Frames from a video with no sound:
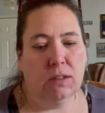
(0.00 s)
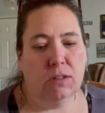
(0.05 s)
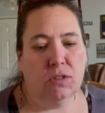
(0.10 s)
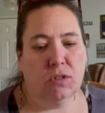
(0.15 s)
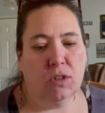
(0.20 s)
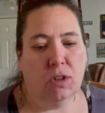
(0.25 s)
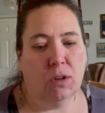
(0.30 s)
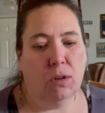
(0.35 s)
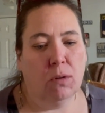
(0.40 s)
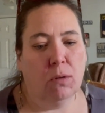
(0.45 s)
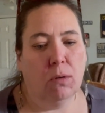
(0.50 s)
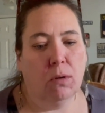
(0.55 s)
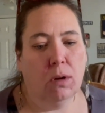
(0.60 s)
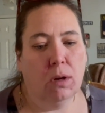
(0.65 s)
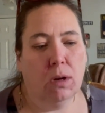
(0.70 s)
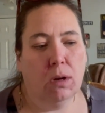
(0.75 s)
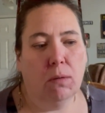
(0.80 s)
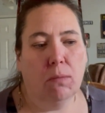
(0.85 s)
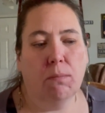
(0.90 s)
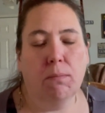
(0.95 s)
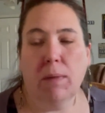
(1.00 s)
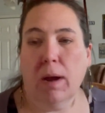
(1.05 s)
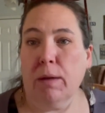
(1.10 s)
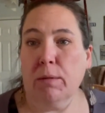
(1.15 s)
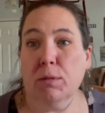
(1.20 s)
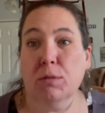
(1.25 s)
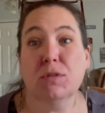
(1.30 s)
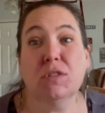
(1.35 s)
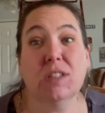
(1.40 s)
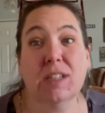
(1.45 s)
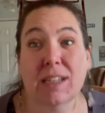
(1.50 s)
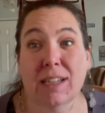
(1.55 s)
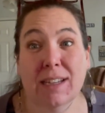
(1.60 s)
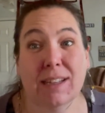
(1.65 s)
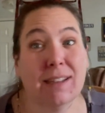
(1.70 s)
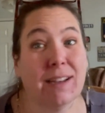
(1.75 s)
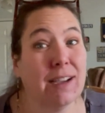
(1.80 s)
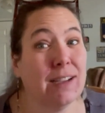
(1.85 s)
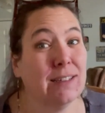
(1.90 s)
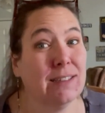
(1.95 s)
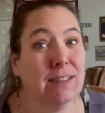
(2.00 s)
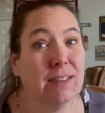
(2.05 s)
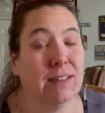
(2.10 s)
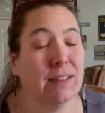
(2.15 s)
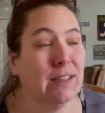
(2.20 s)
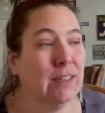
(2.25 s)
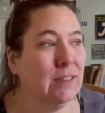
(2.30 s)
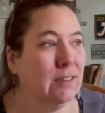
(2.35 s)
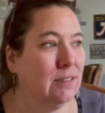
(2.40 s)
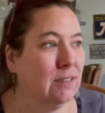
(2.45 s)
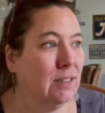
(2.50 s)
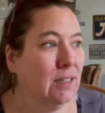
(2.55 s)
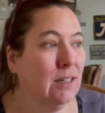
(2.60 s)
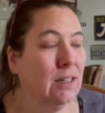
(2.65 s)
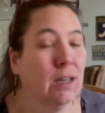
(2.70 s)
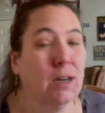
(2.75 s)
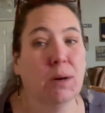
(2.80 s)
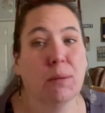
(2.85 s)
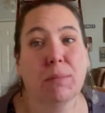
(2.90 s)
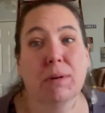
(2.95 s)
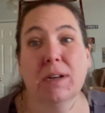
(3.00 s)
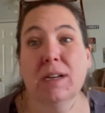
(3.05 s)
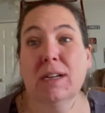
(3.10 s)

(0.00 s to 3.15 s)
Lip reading: So my routine ideally is to get up,